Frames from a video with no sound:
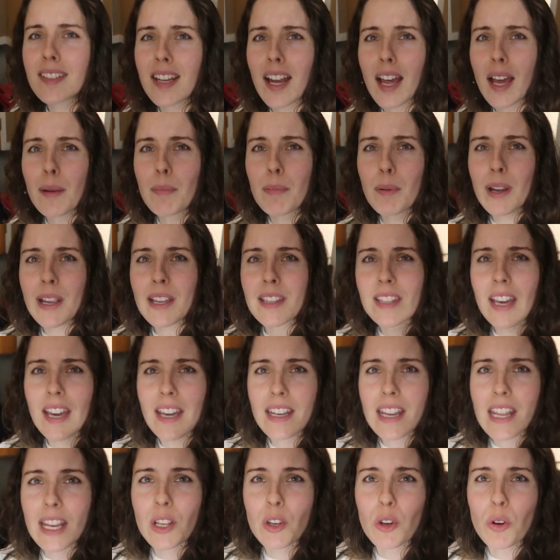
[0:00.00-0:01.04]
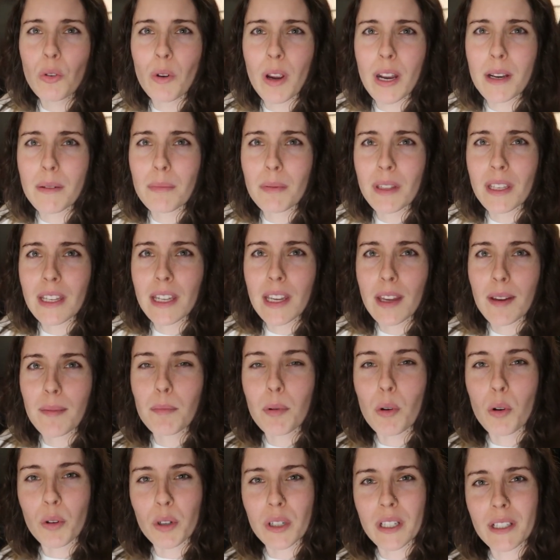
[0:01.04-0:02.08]
Did I bring that incredibly
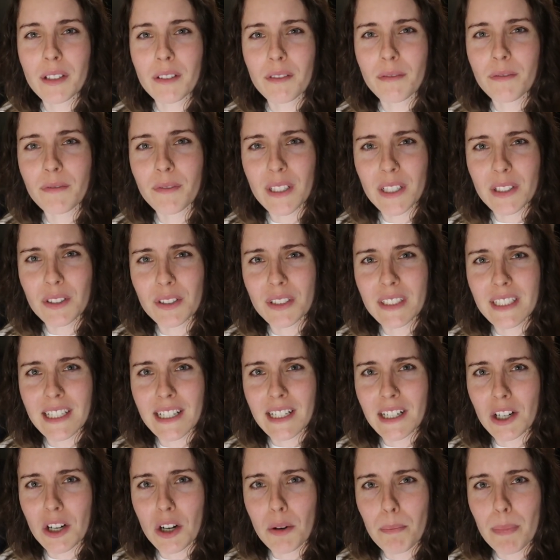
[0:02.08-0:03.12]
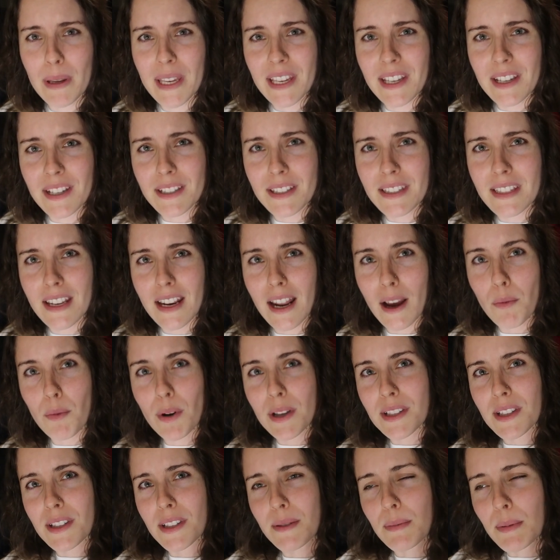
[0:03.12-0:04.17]
important field gear piece that I
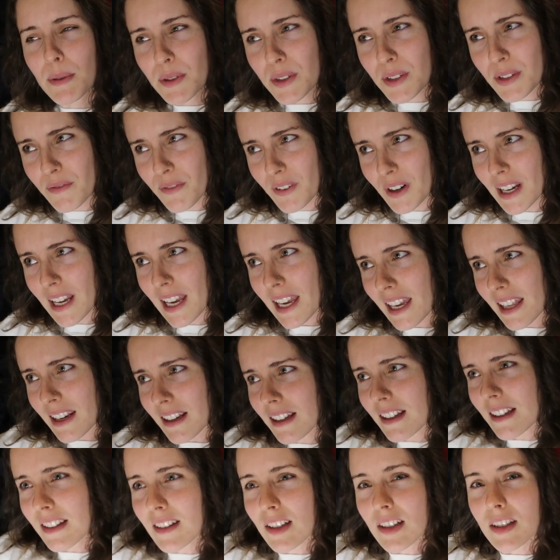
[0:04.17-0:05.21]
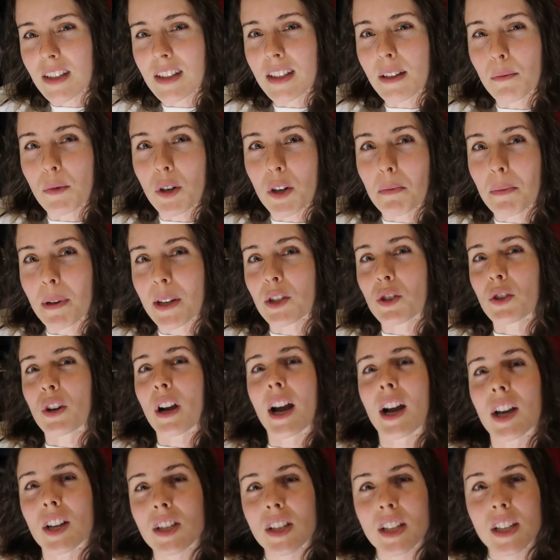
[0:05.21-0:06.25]
wasn't supposed to forget that's somewhere in my
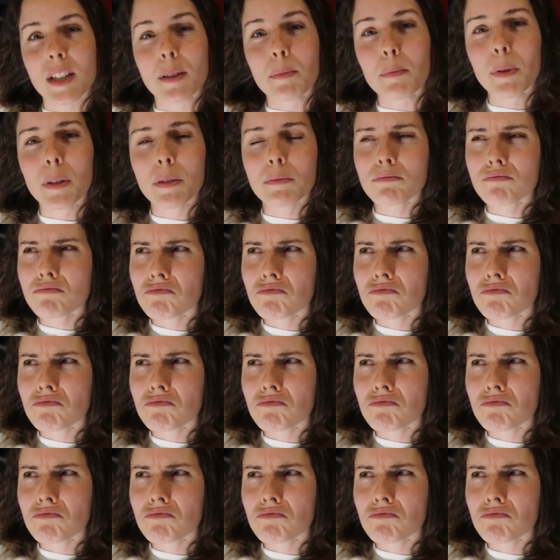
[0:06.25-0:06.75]
trash heap?